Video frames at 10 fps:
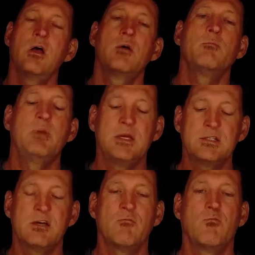being
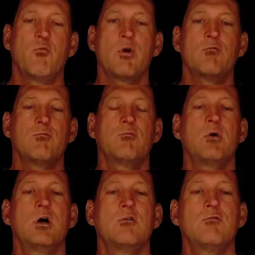
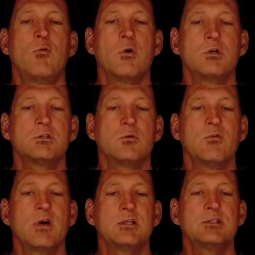7.4. So
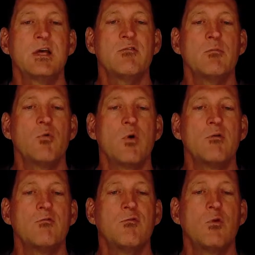we've got
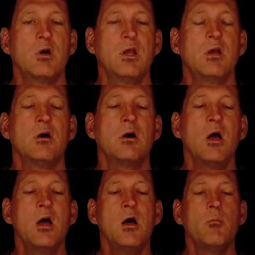7.4 here,
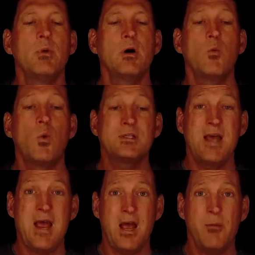but what's
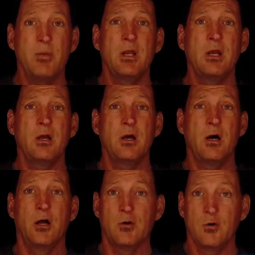happening
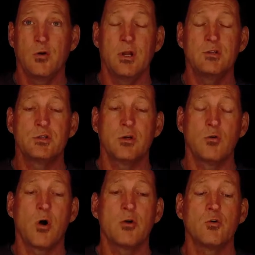under
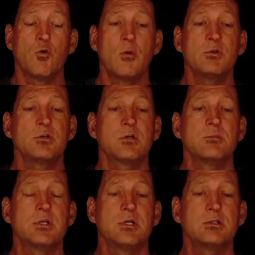normal
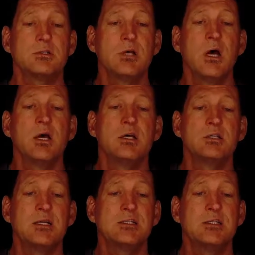circumstances is
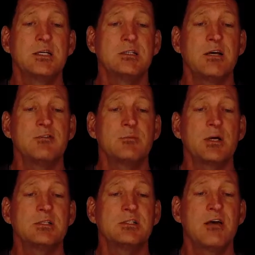that CSF is
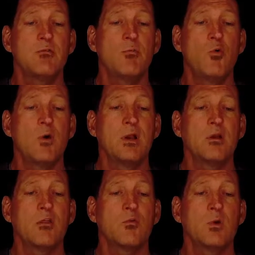about
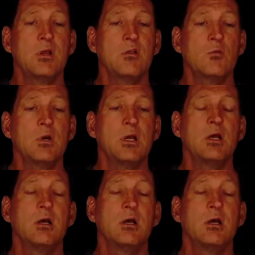7.33.